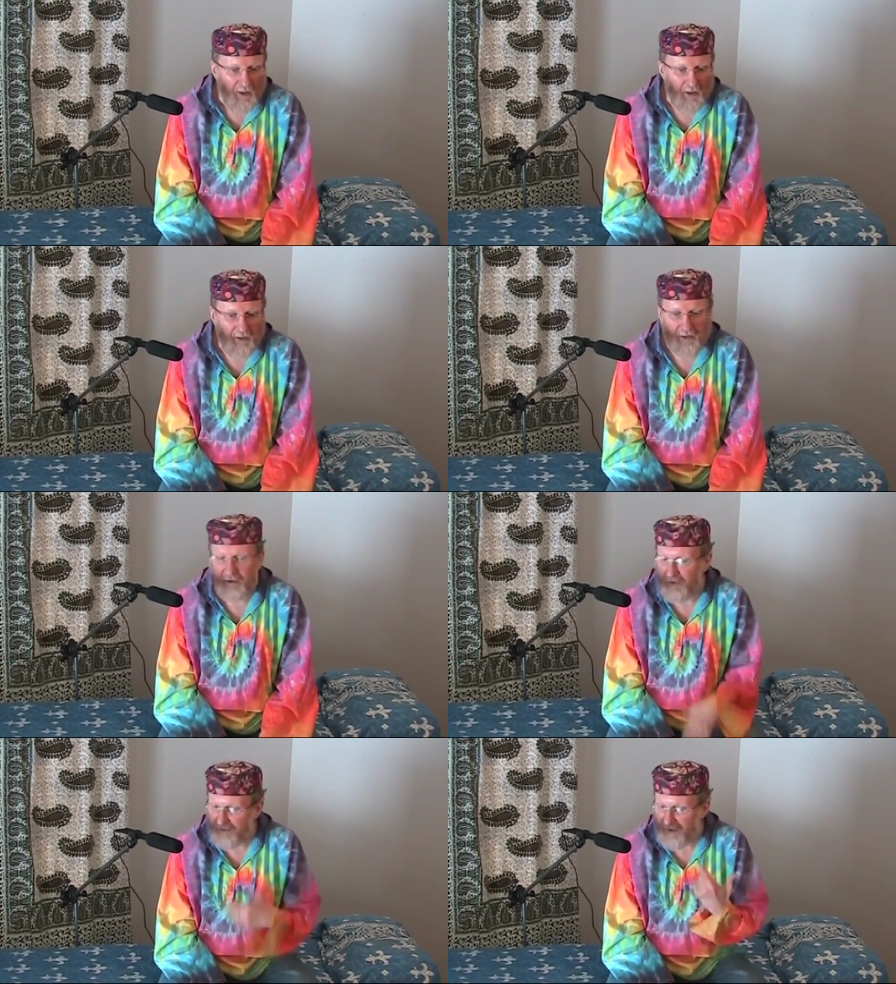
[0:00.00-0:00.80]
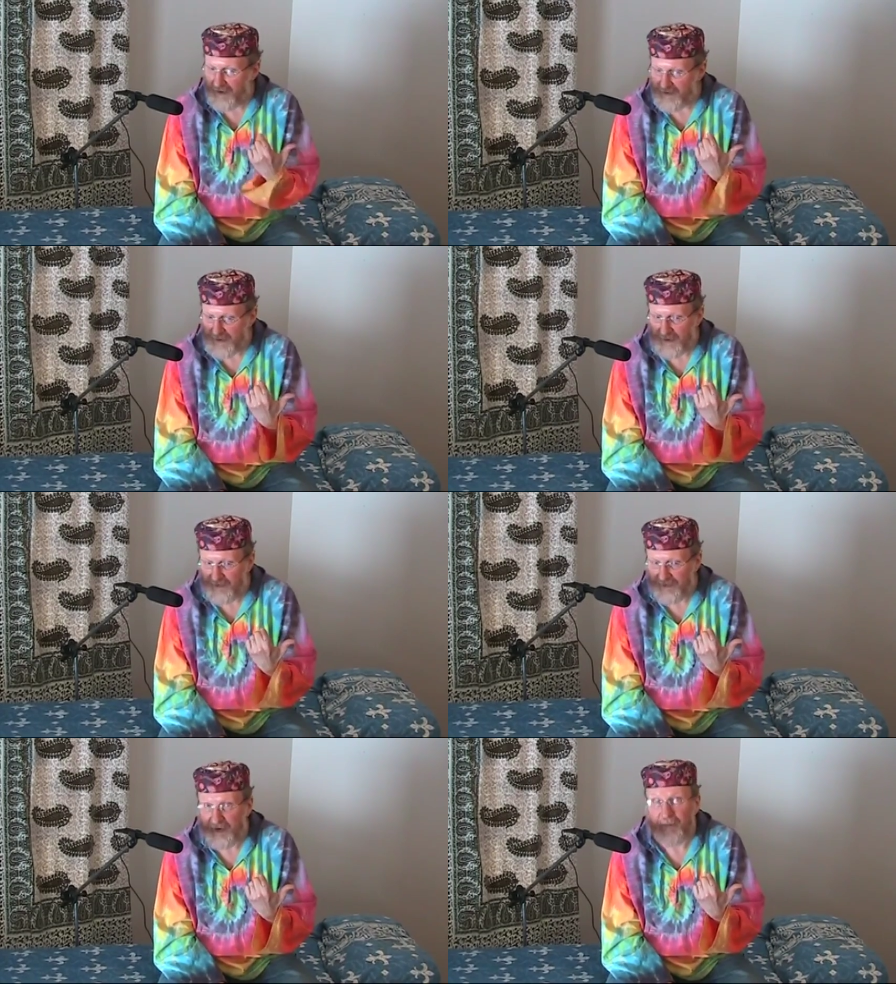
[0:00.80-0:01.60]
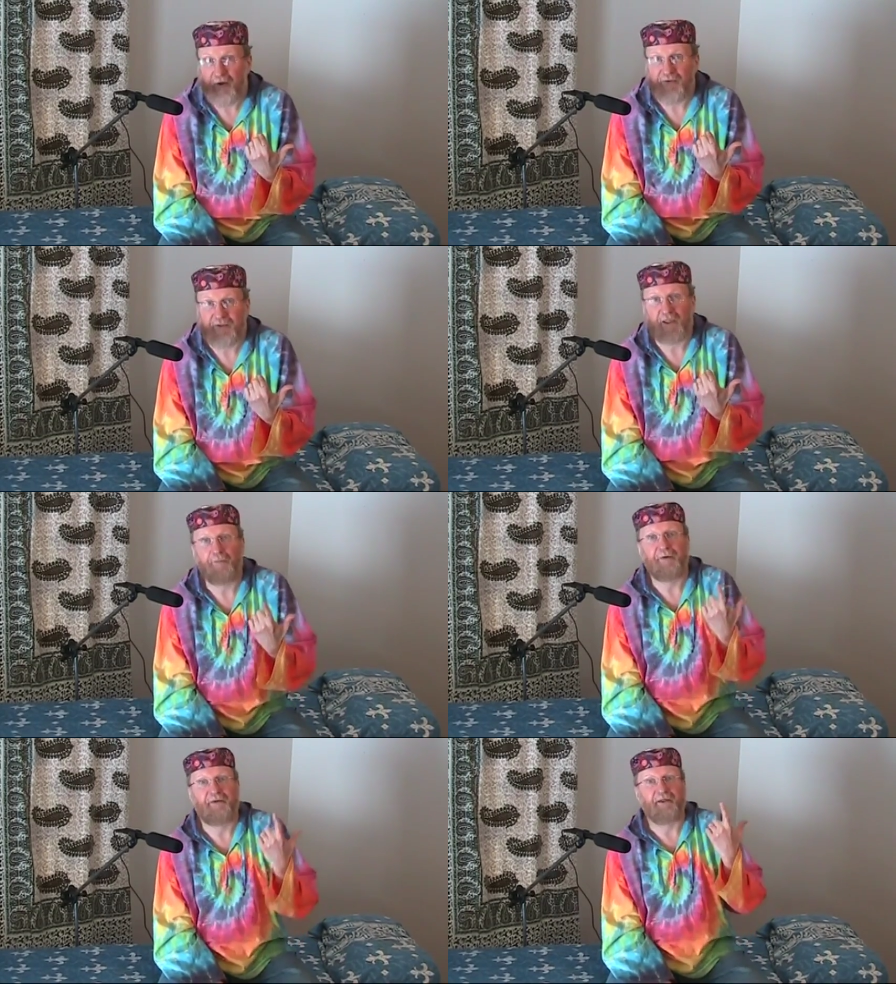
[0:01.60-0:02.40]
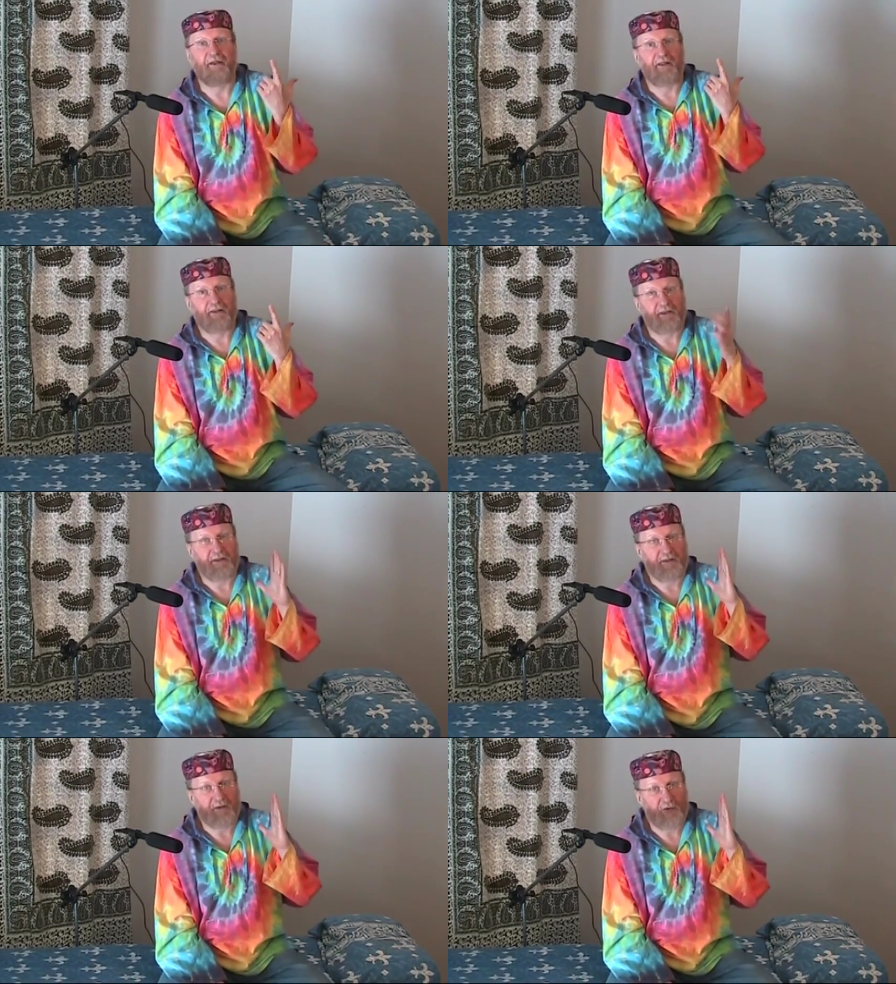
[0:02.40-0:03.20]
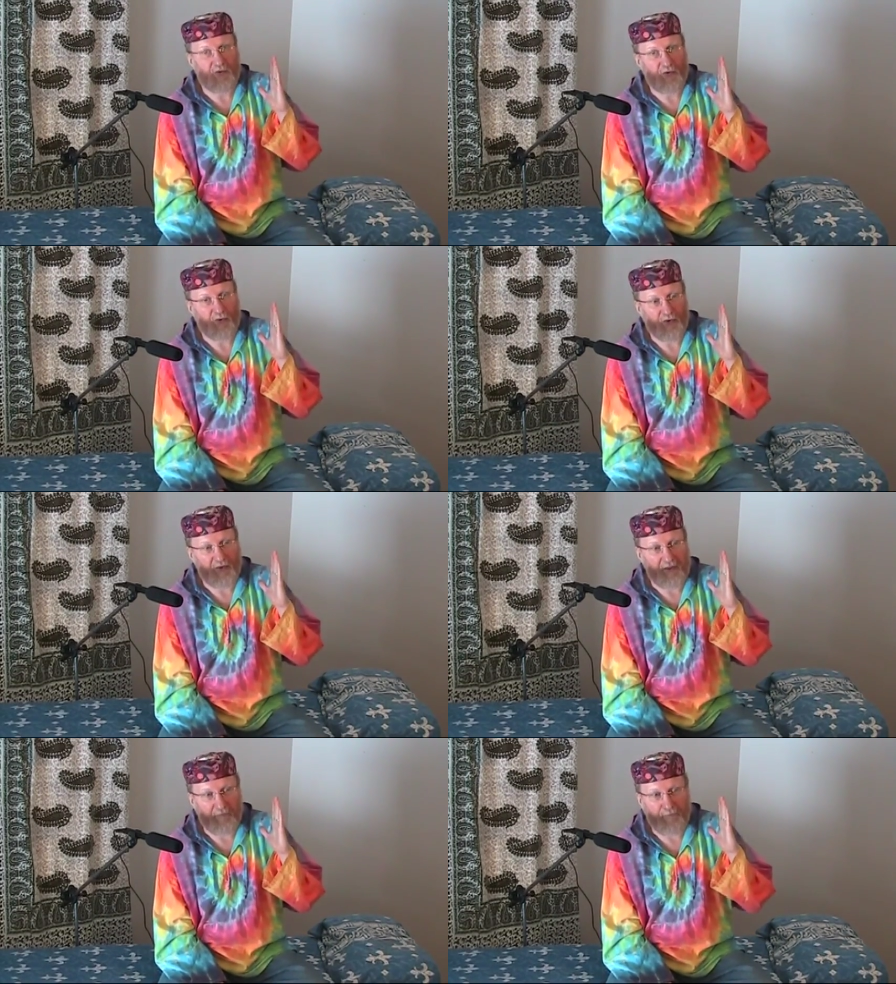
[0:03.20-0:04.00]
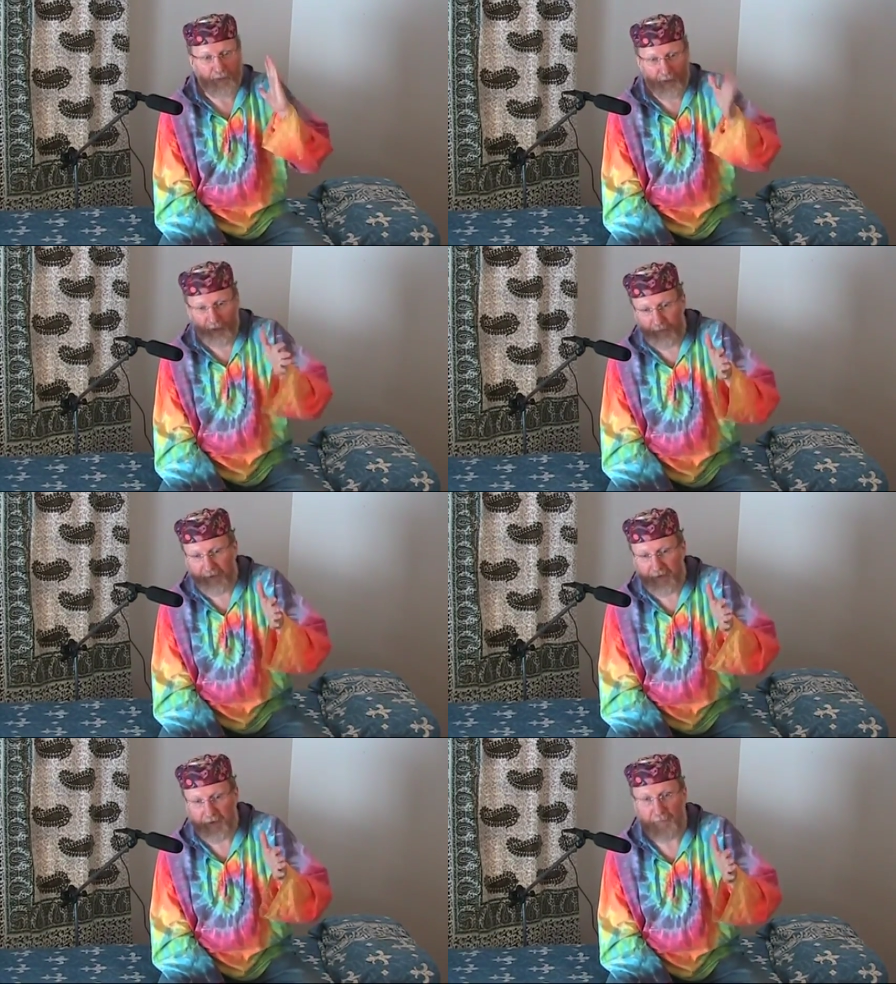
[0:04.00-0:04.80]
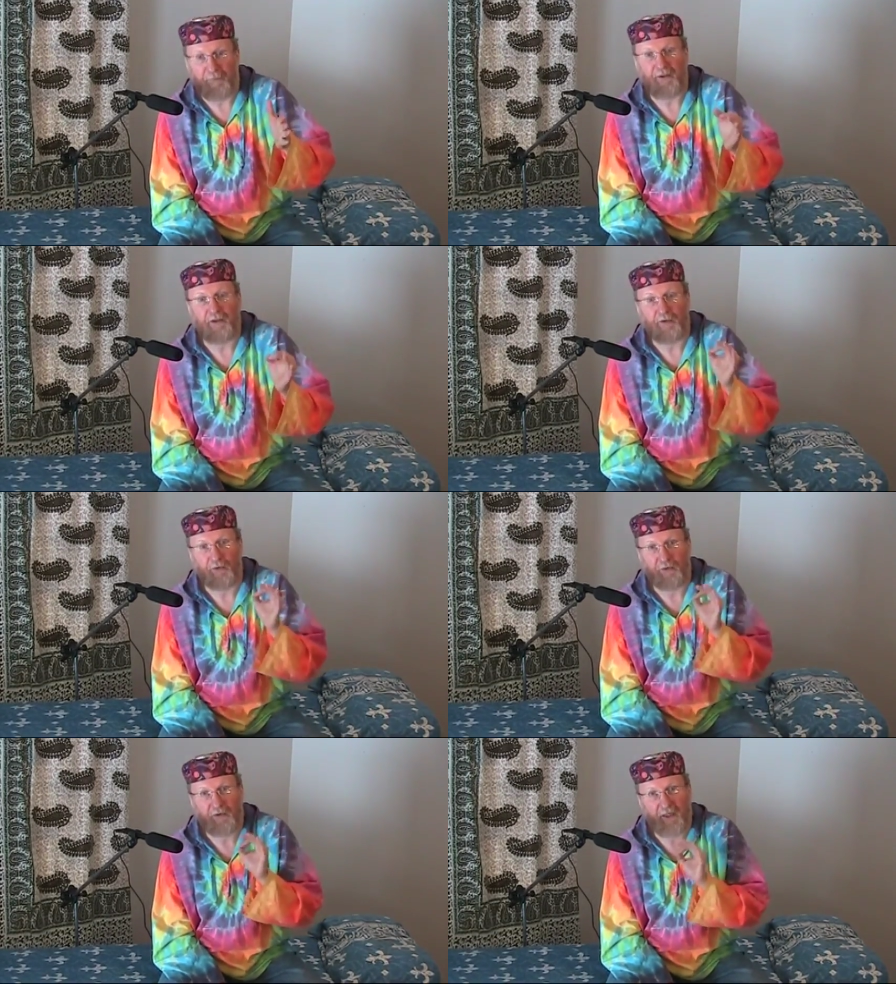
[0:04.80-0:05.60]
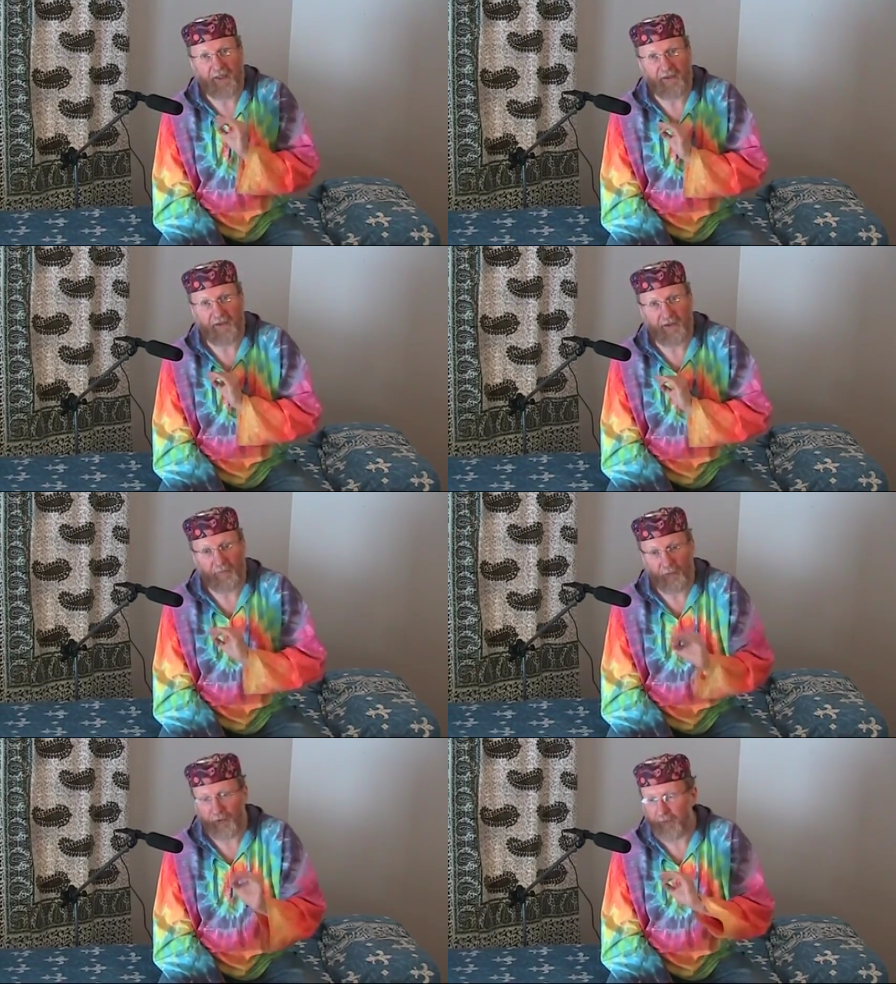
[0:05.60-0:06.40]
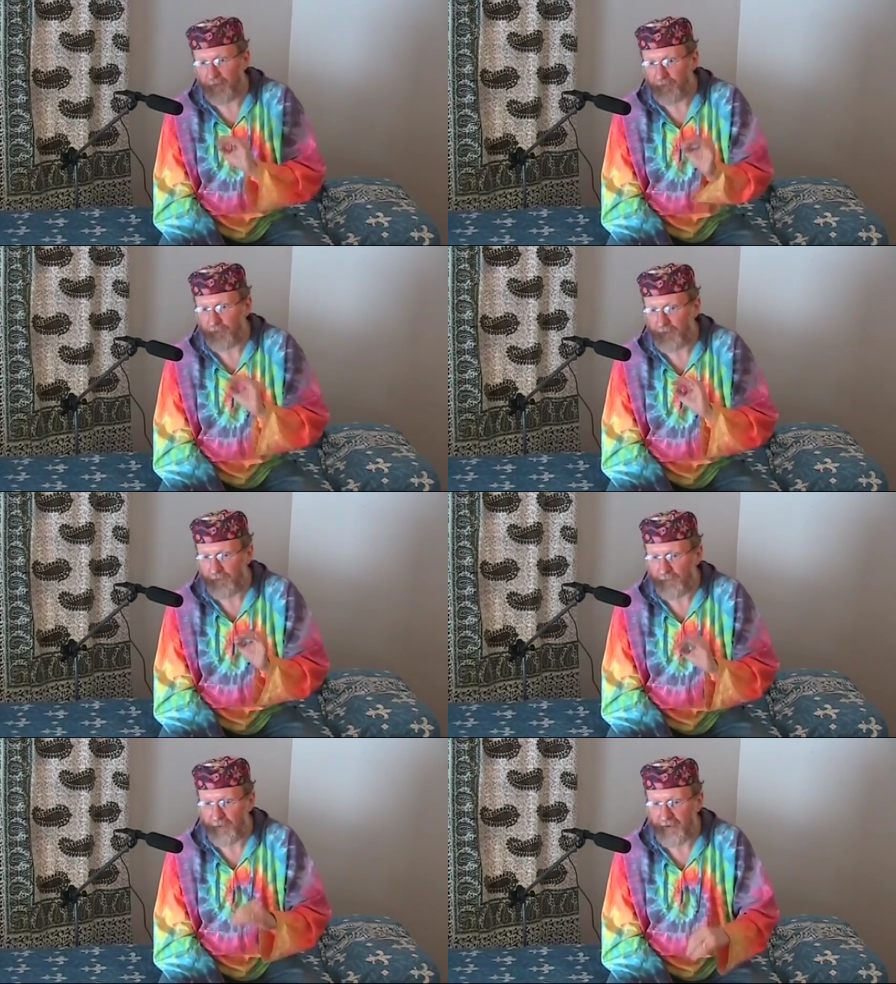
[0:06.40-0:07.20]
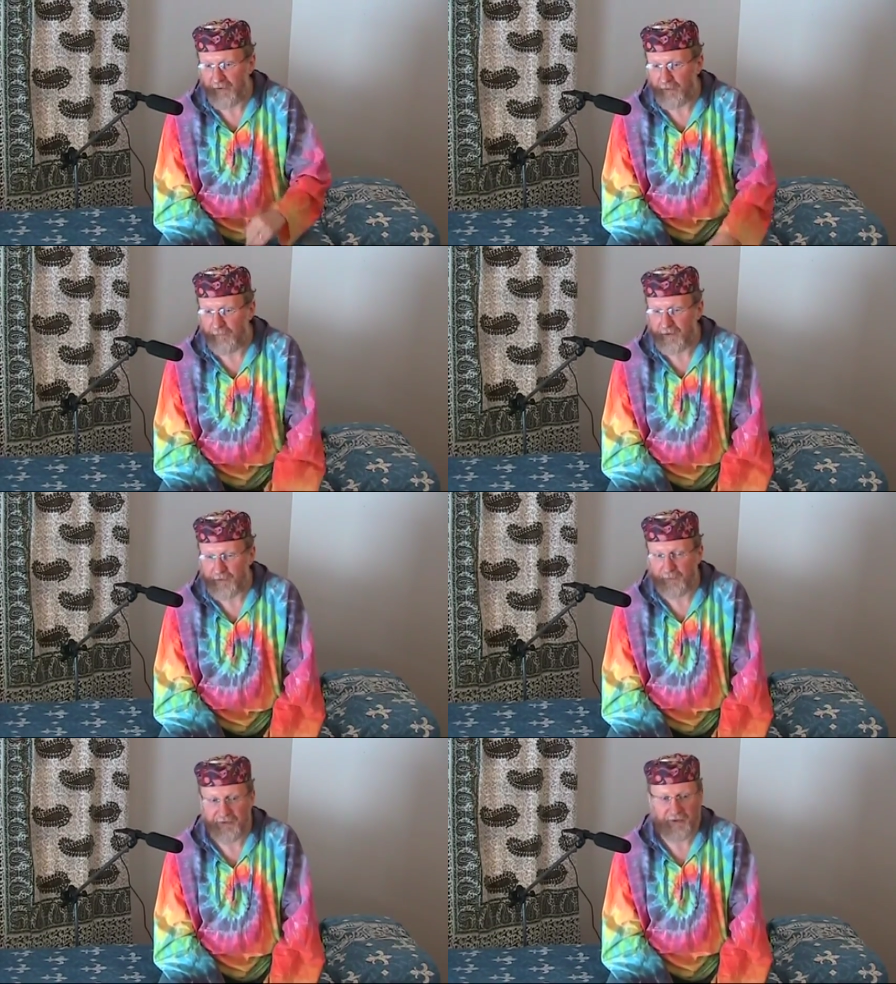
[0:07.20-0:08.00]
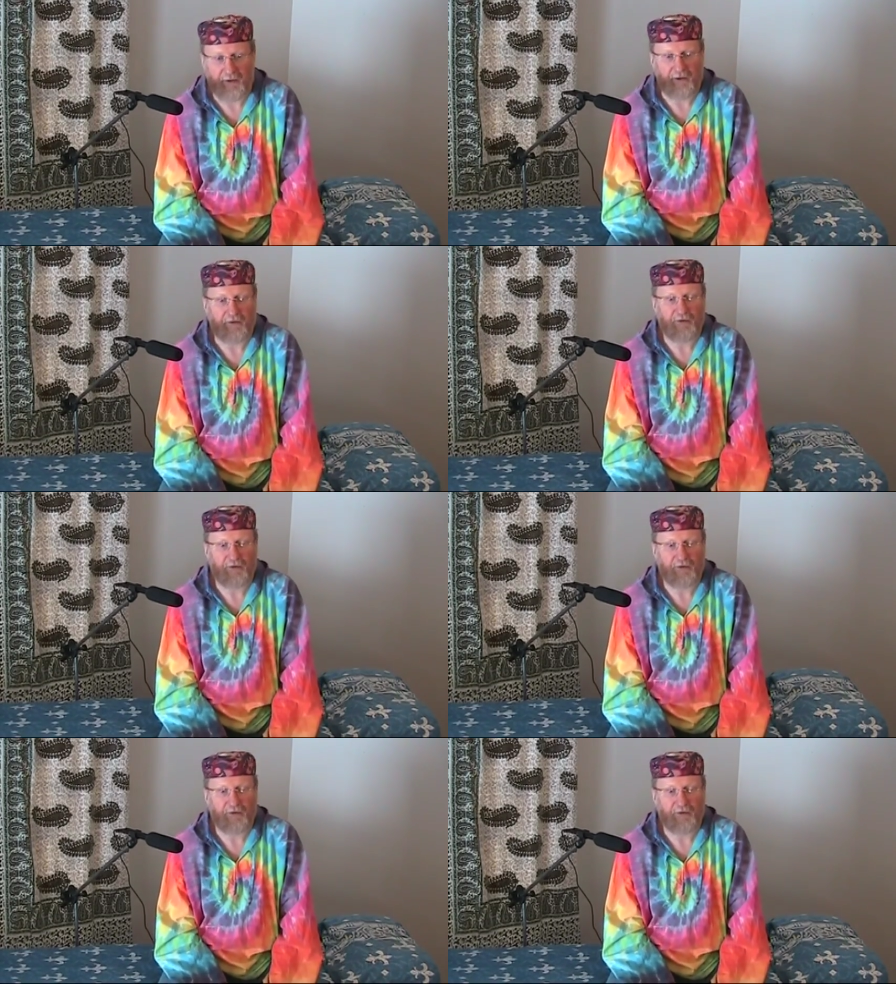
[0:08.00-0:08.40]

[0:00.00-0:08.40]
And the thing, second thing about telepathy is it's like broadband compared to tiny modem of twenty-four hundred bits per second.